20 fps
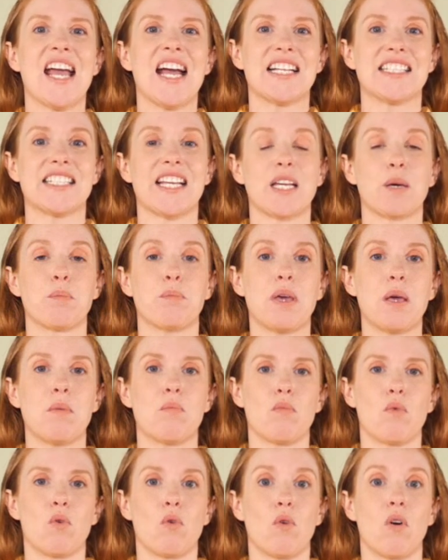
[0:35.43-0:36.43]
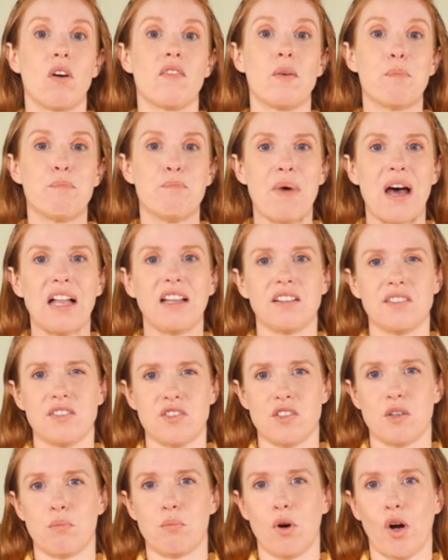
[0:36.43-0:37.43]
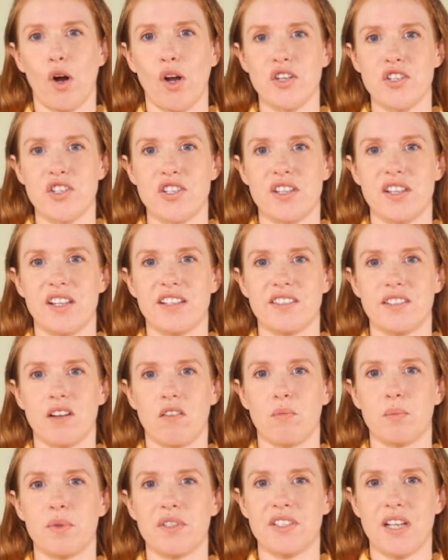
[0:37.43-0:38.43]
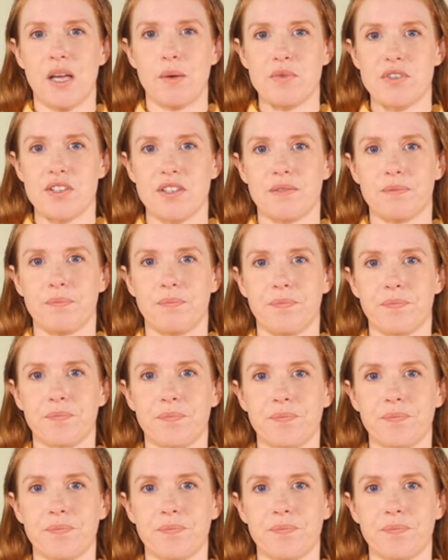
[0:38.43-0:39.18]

and take a bit more of a balanced approach to their self-perception.